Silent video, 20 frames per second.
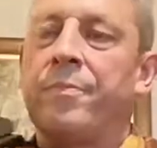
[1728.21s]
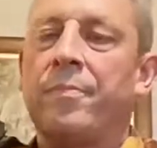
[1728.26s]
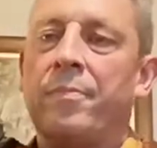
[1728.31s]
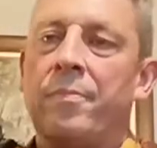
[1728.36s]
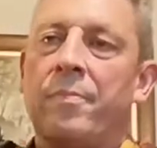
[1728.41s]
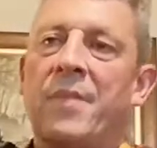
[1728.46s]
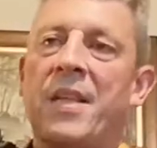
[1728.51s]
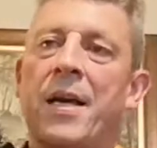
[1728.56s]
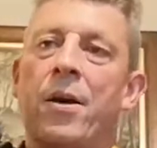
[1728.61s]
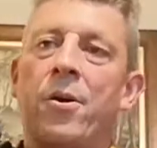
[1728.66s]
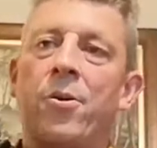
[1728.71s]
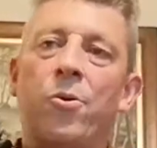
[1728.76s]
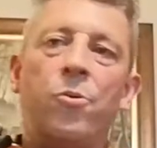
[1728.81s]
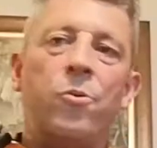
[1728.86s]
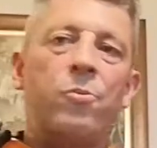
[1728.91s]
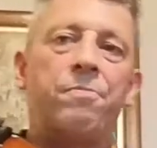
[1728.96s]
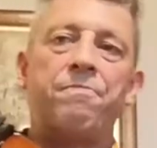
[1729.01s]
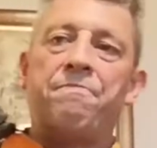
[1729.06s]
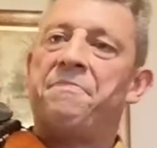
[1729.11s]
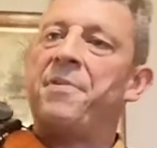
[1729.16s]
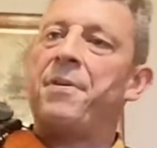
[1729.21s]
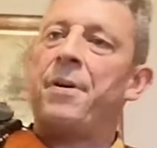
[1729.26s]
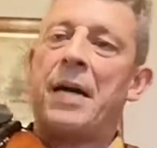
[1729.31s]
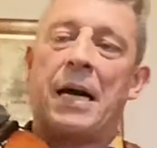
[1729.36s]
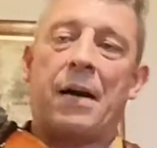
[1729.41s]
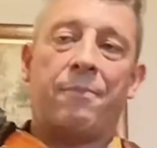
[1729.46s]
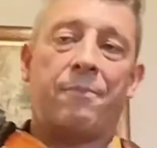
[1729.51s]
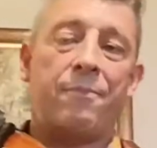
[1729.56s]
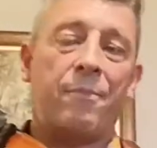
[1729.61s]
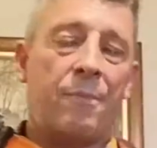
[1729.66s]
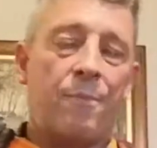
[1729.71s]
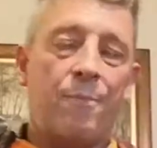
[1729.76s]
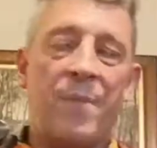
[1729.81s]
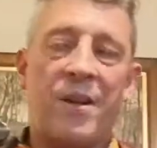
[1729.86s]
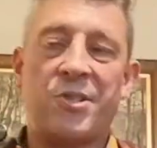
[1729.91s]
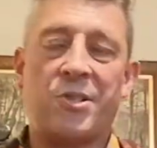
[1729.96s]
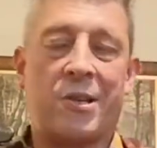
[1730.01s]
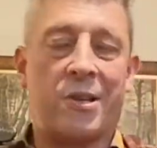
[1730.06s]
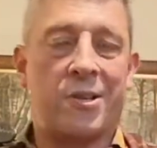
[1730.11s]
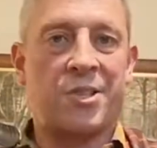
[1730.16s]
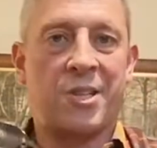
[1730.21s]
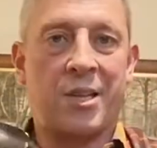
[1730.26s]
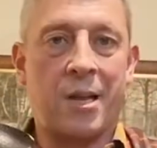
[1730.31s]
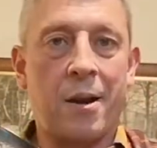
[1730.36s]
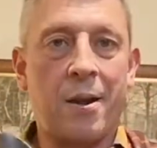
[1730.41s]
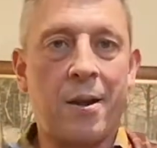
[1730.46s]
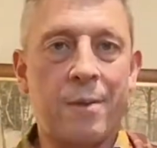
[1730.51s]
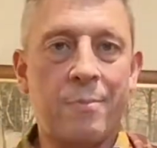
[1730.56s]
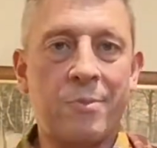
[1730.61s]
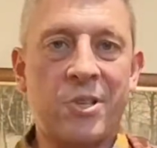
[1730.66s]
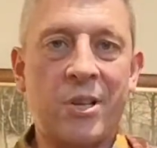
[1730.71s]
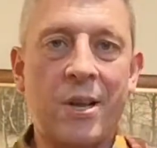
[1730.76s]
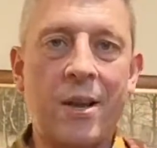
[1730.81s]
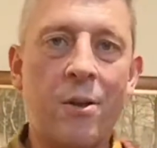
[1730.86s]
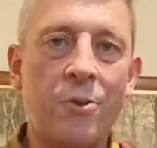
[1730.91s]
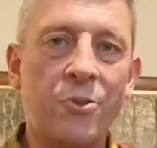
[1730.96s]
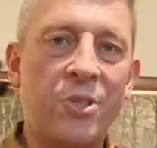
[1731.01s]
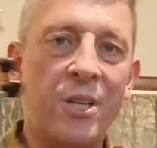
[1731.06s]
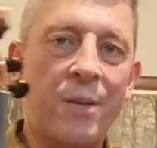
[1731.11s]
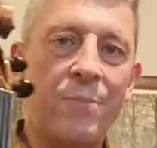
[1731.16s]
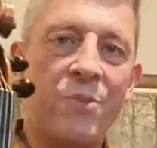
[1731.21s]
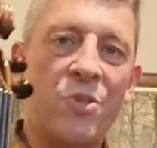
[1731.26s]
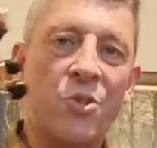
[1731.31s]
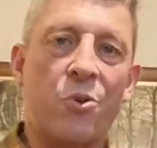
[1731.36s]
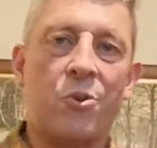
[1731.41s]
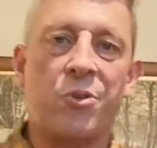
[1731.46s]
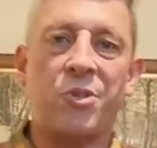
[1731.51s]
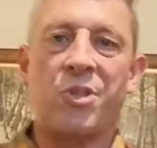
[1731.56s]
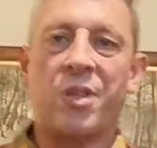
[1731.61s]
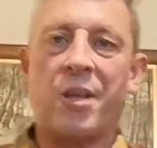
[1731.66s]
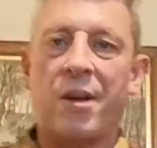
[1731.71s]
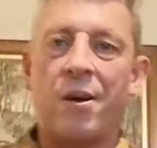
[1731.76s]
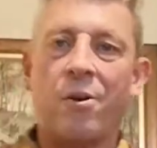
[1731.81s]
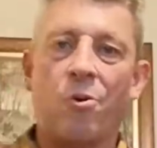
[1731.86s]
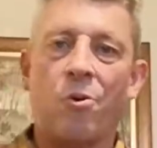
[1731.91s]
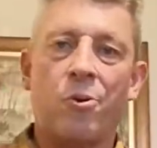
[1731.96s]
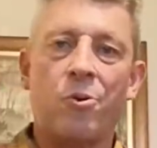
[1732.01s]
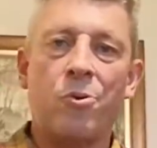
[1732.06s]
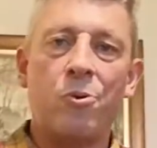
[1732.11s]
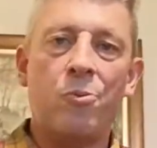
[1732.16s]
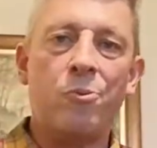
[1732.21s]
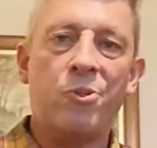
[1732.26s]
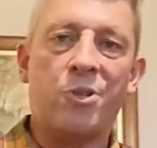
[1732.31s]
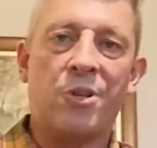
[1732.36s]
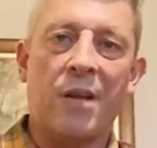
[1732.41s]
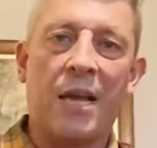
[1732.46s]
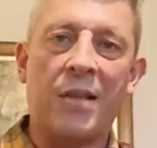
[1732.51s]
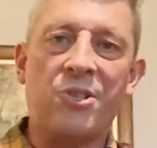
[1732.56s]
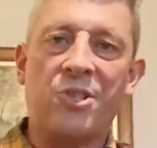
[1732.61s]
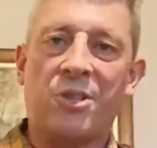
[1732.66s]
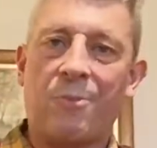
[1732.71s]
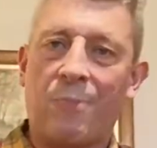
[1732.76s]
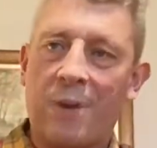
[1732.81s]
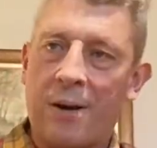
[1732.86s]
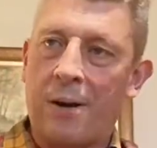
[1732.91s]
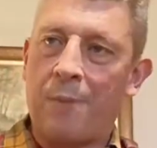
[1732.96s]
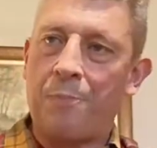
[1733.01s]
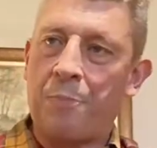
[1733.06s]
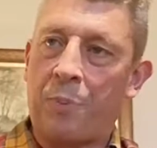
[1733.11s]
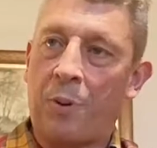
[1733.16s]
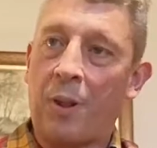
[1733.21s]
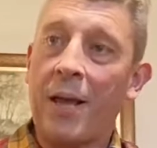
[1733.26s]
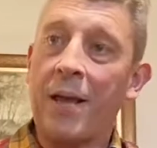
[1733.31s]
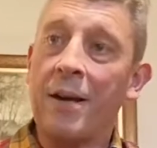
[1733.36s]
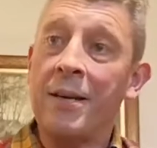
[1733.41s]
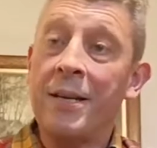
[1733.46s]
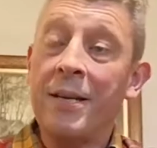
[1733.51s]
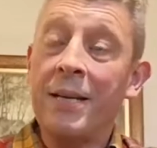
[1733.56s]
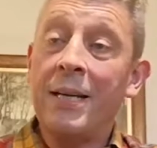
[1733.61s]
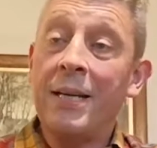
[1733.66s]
Now, Mr. Skinner himself, James Scott Skinner, on whose instrument I'm playing,